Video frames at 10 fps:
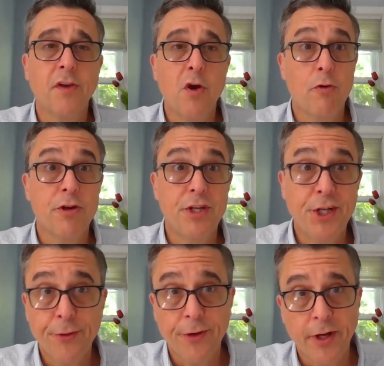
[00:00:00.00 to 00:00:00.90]
ago or a
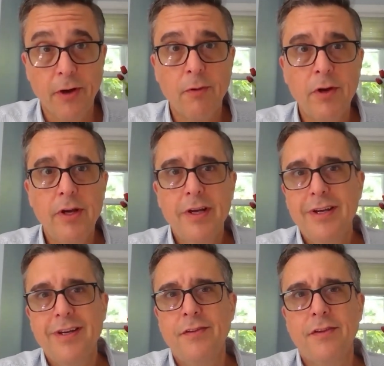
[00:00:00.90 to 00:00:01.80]
year ago
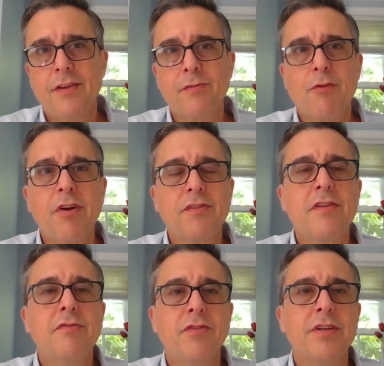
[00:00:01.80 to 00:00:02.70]
is
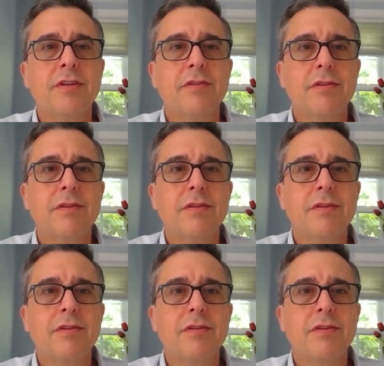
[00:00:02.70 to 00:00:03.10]
relatively